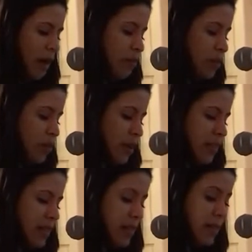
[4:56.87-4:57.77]
have
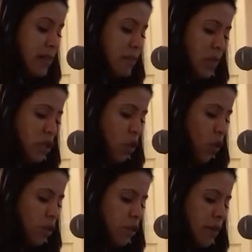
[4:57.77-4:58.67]
stories that need to be
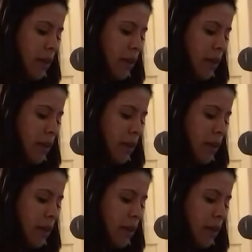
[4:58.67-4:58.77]
told.